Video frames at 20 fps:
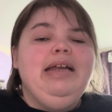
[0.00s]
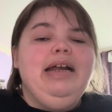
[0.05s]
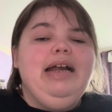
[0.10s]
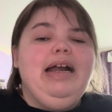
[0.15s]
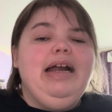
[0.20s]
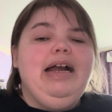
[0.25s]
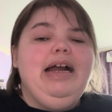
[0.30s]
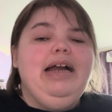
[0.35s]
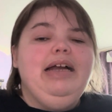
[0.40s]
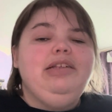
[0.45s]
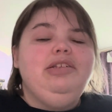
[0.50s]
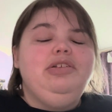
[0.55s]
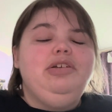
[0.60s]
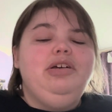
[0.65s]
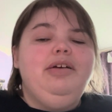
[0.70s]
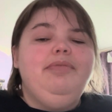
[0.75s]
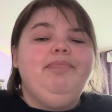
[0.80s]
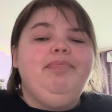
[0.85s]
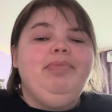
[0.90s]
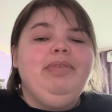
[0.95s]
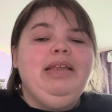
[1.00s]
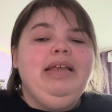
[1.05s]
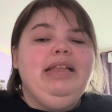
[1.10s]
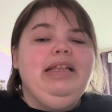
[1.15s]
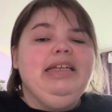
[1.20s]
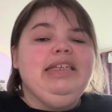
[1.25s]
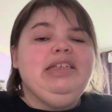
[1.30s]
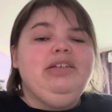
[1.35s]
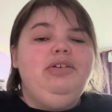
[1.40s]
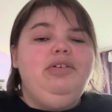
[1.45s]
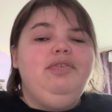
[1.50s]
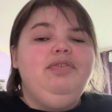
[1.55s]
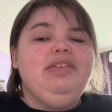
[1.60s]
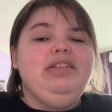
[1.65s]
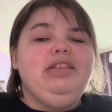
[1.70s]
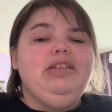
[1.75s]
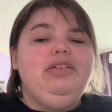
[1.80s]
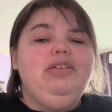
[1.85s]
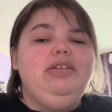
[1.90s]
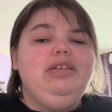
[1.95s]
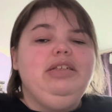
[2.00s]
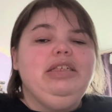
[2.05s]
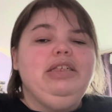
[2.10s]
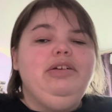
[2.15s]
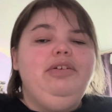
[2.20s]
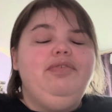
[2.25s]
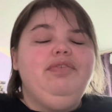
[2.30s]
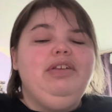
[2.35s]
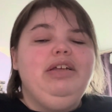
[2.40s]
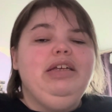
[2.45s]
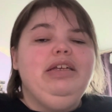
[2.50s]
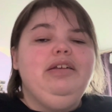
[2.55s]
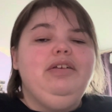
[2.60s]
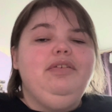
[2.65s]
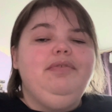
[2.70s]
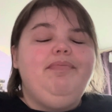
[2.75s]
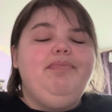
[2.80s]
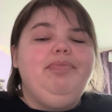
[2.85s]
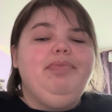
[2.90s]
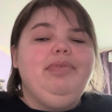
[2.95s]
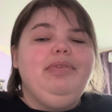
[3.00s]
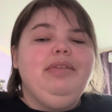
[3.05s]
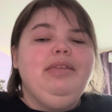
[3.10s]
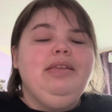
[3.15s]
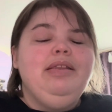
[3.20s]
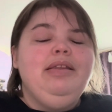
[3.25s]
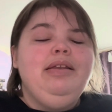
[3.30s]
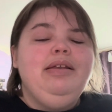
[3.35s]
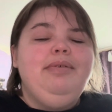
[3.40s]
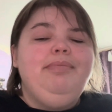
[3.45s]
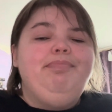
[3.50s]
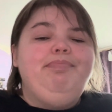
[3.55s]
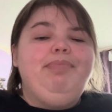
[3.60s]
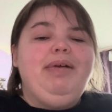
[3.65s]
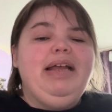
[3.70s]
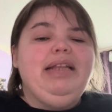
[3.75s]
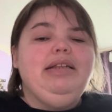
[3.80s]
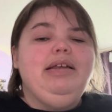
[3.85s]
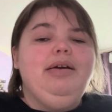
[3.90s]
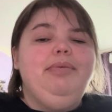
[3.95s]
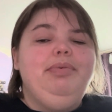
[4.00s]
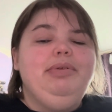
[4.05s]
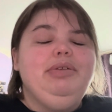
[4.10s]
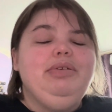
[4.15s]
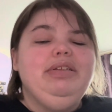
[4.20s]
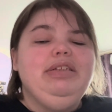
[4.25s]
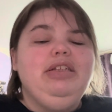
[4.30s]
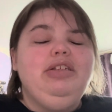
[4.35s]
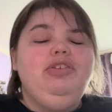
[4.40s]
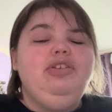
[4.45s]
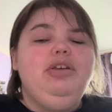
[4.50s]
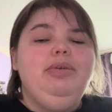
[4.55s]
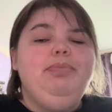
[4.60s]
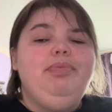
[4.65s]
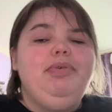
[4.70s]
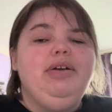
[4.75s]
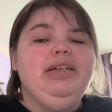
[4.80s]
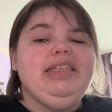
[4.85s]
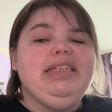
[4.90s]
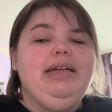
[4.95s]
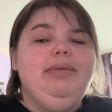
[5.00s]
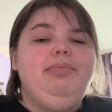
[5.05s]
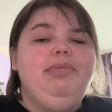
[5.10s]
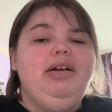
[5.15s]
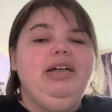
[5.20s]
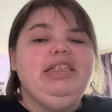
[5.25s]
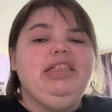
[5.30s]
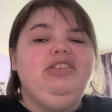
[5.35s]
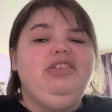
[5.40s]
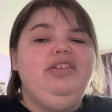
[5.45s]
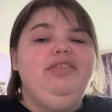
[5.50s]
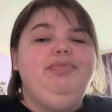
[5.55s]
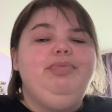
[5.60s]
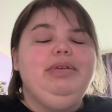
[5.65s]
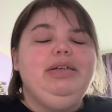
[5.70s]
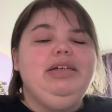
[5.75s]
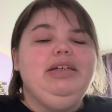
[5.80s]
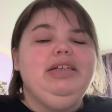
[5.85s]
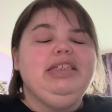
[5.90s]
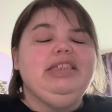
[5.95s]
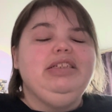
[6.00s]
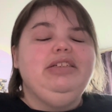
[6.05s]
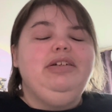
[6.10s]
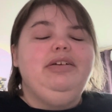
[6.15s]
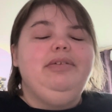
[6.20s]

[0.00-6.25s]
And there's sort of like banter between the new boss and Master Chief because